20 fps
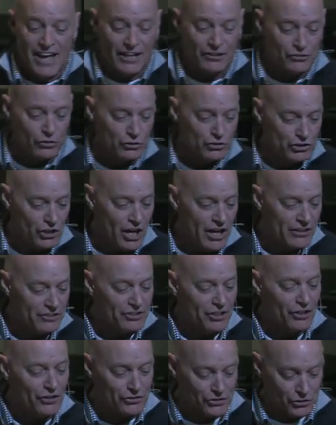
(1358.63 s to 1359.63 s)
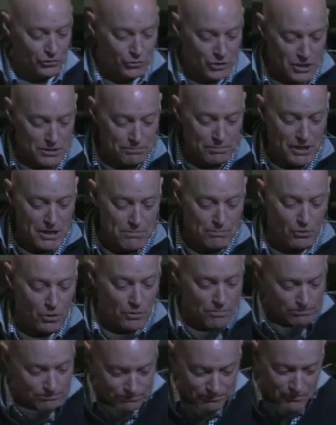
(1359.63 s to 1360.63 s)
And so John tells the Greek
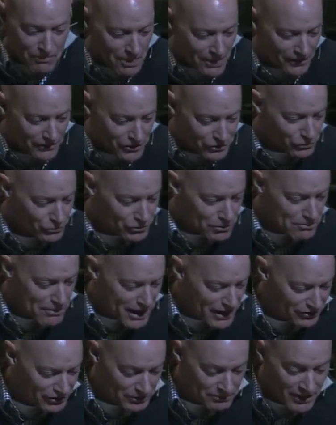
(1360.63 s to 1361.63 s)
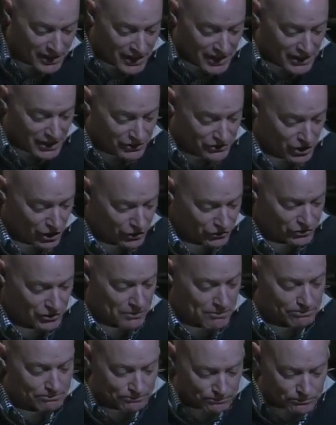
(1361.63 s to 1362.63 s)
people, this was amazing. He tells
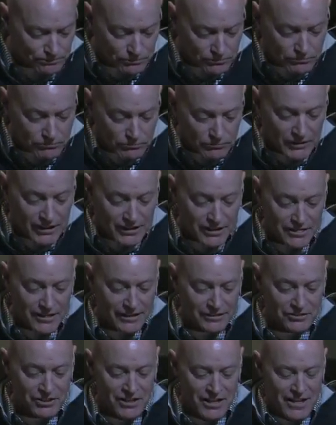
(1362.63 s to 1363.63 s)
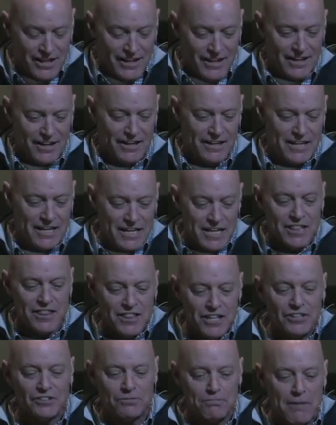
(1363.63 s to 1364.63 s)
them, that
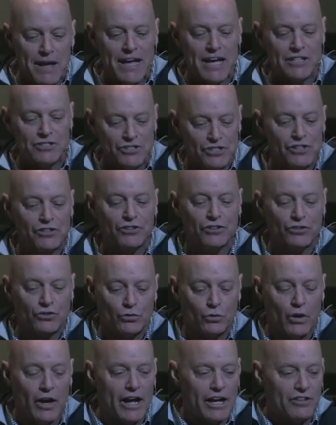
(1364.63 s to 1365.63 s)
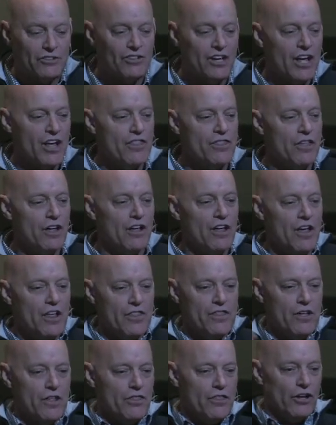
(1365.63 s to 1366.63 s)
in this man, Jesus Christ, the,
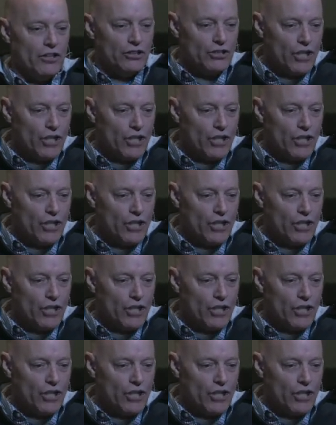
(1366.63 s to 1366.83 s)
the, the,